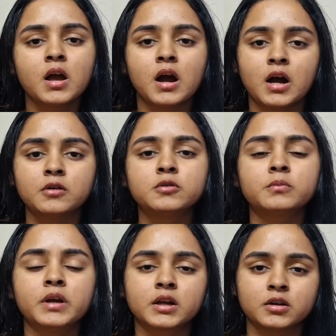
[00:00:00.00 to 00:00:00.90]
how to
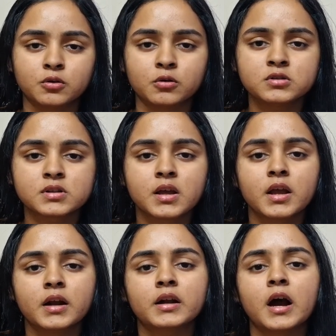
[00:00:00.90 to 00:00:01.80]
make notes,
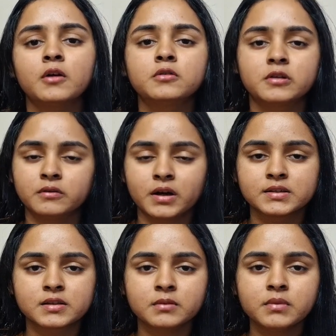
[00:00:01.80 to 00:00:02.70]
and how to
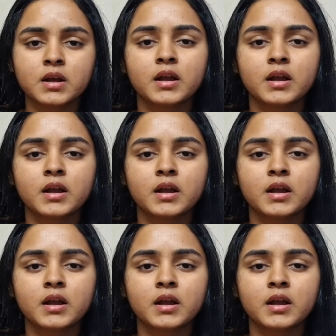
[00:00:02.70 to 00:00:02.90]
revise them,